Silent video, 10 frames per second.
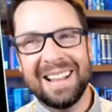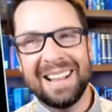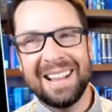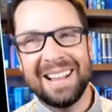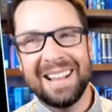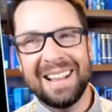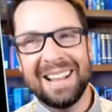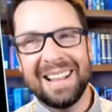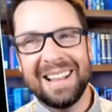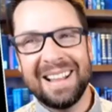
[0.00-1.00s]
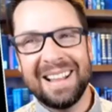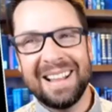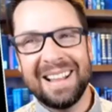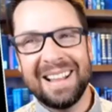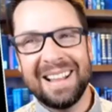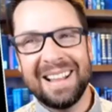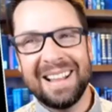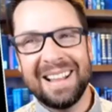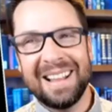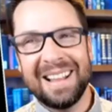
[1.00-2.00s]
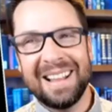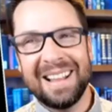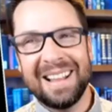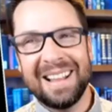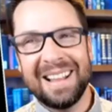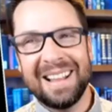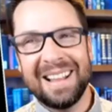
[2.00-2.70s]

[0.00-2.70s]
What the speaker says: [no speech]